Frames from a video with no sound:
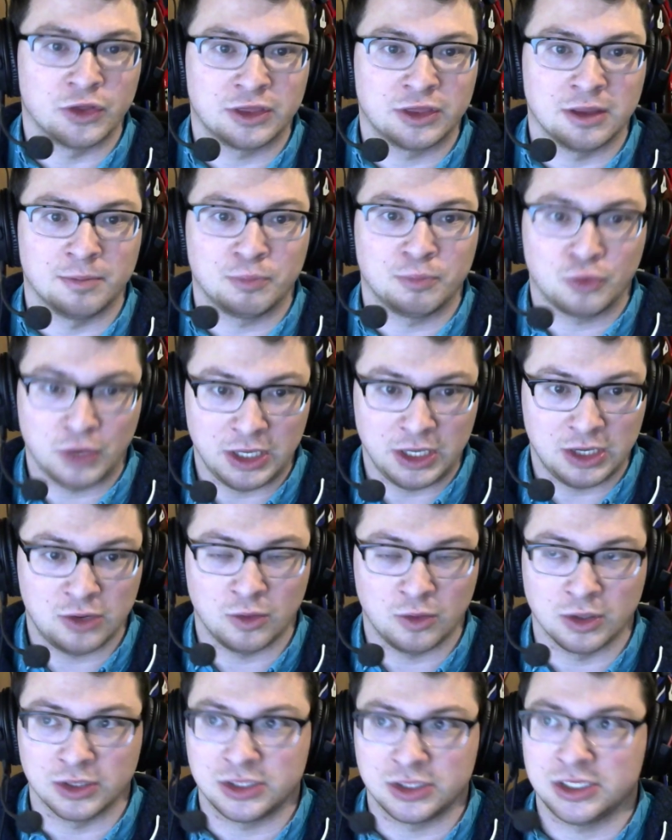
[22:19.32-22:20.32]
the
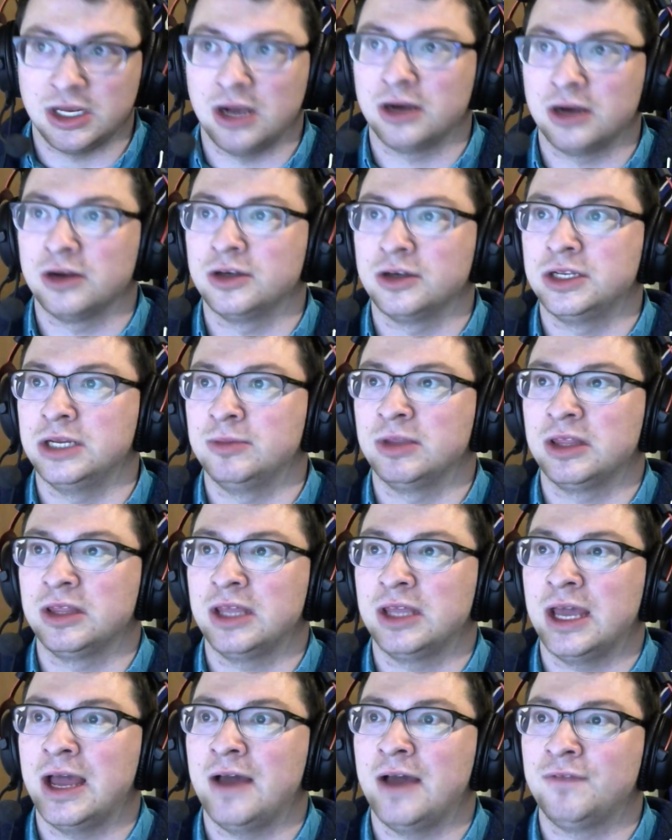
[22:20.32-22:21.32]
pre-court soccer team that
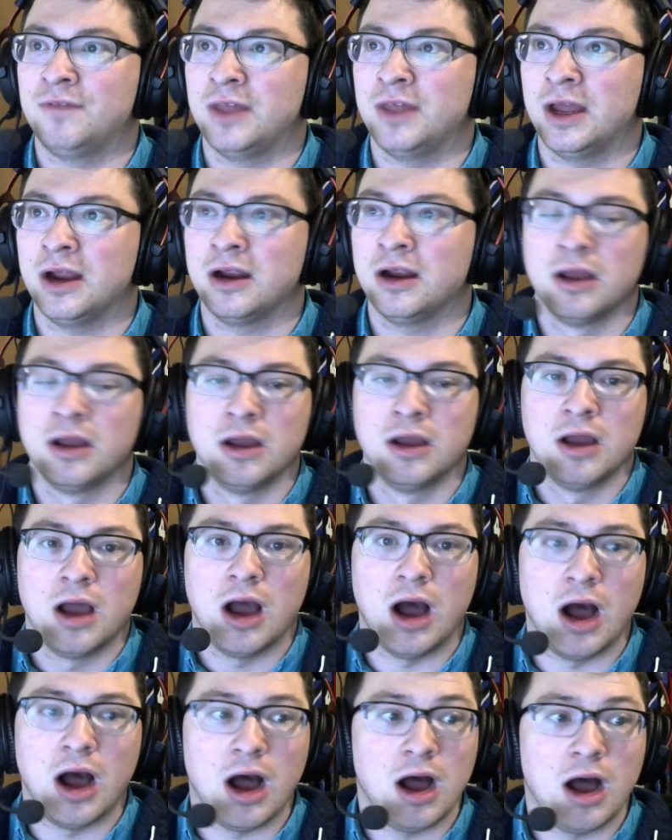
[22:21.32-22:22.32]
they have there.
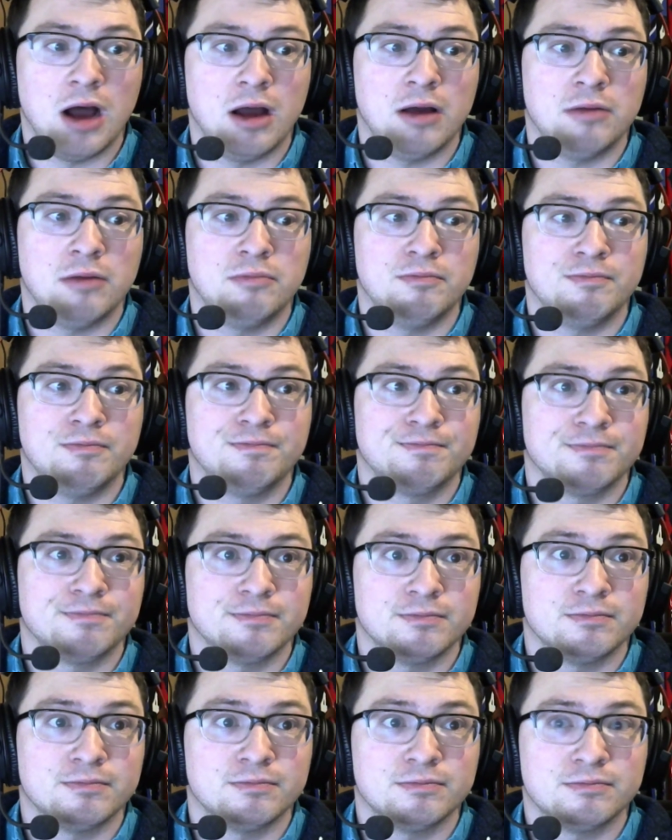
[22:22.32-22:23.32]
Um,
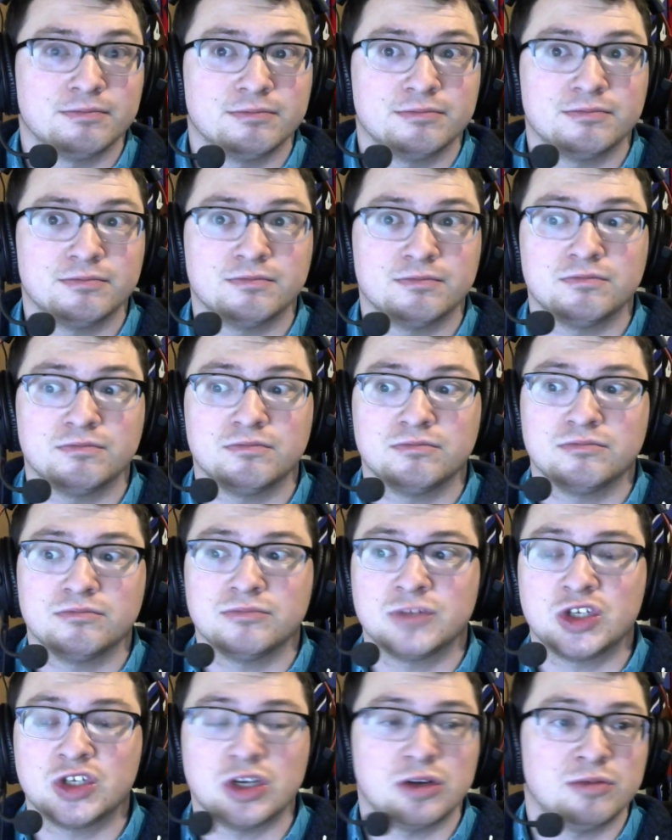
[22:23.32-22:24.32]

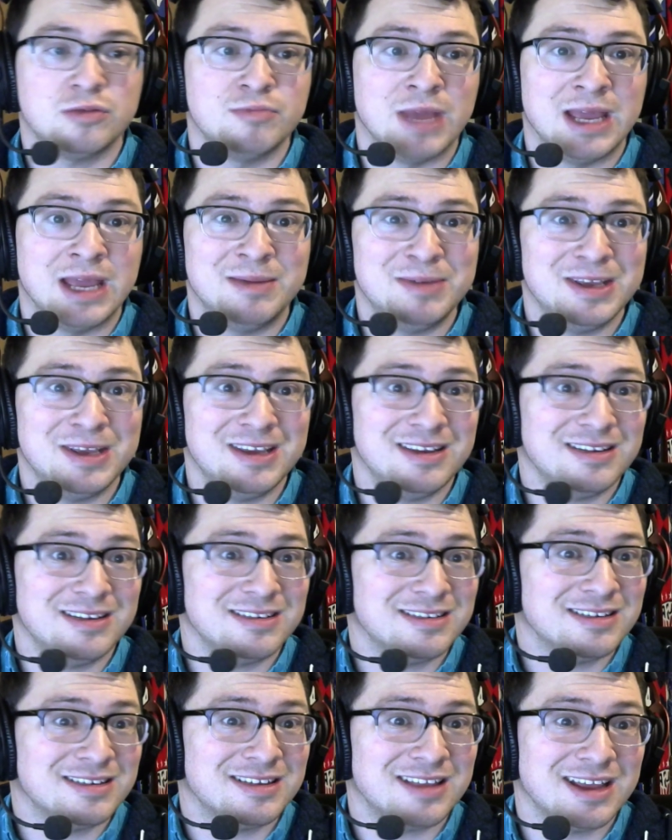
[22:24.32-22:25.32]
so maybe
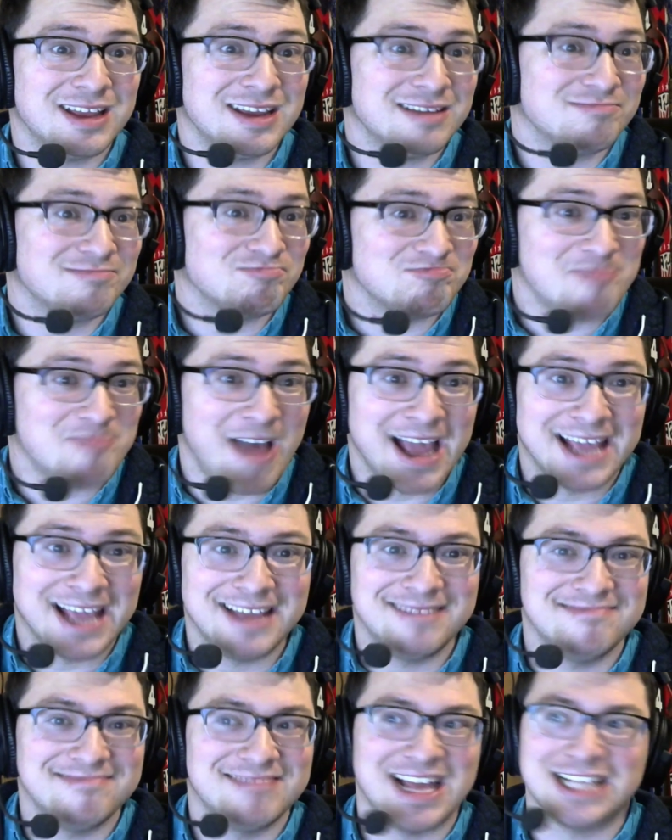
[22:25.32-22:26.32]
like I
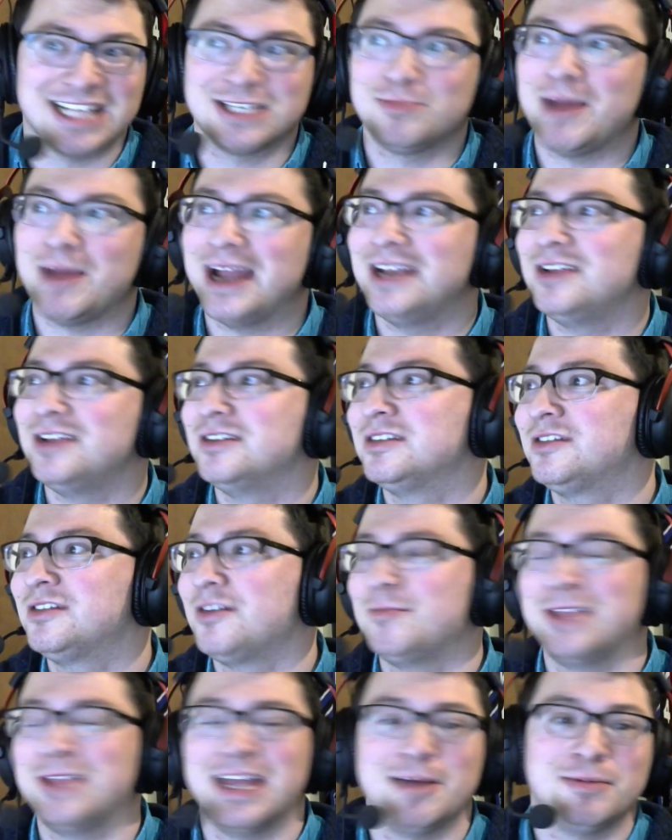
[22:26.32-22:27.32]
that's my news
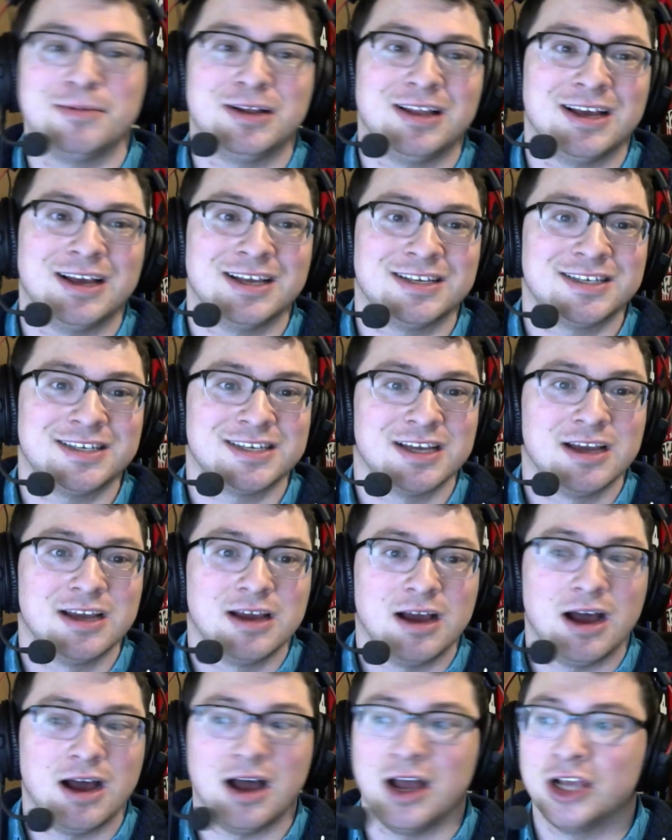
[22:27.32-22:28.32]
from the MLS.
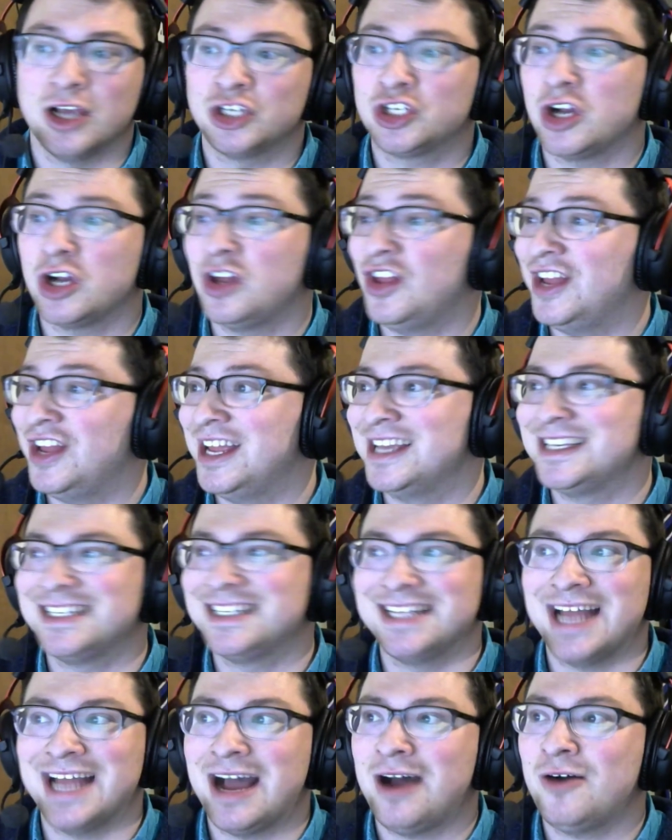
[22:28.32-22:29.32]
Charlotte is
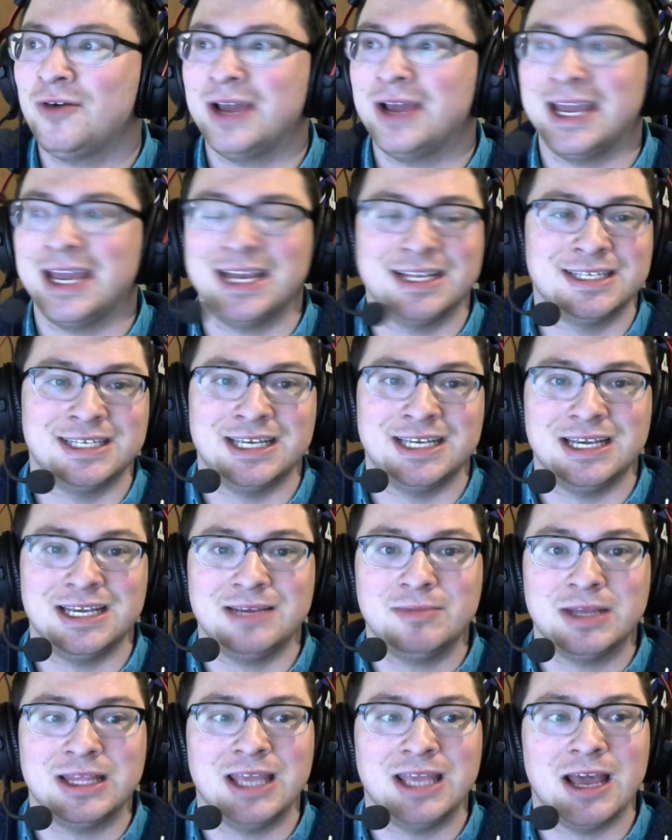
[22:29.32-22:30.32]
now a
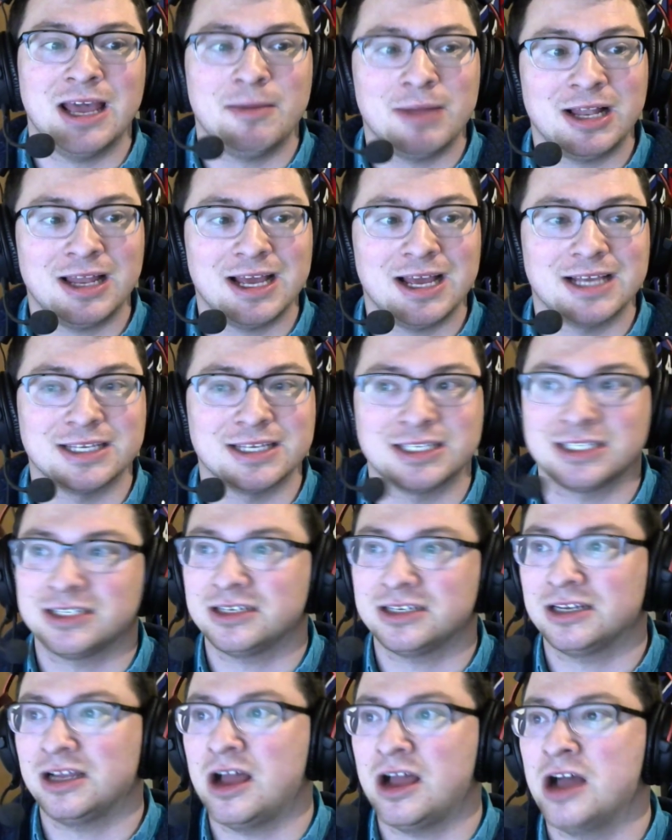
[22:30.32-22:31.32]
team in the MLS,
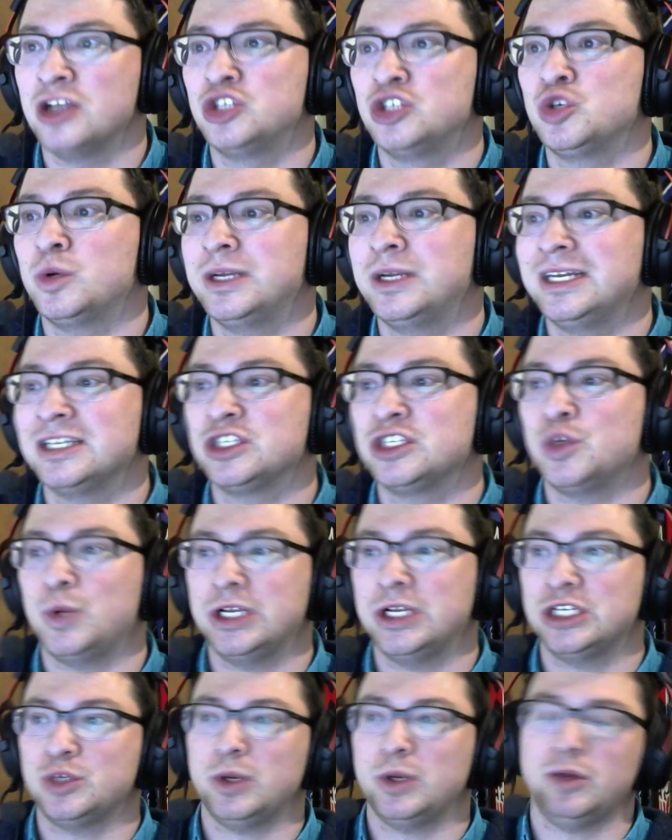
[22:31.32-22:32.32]
joining in
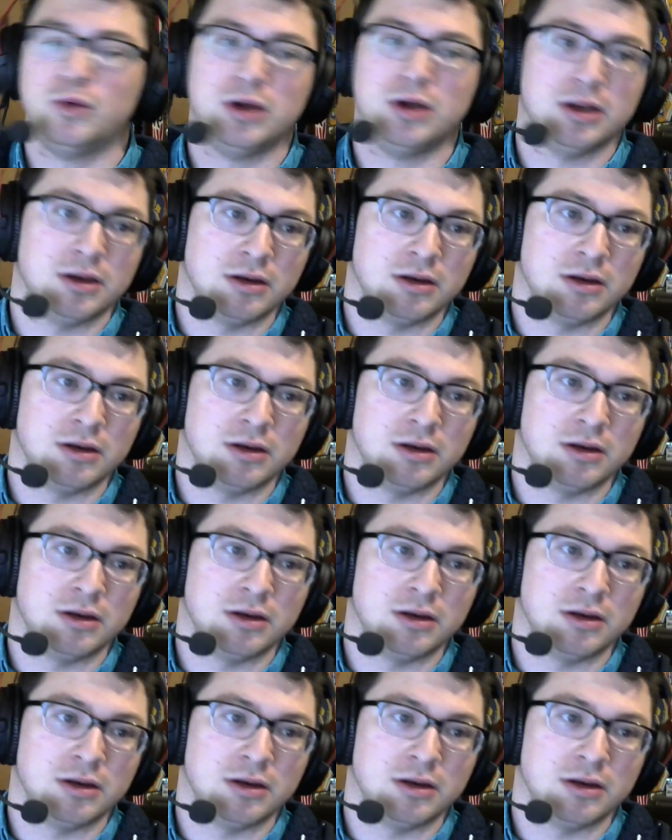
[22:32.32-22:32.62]
2021.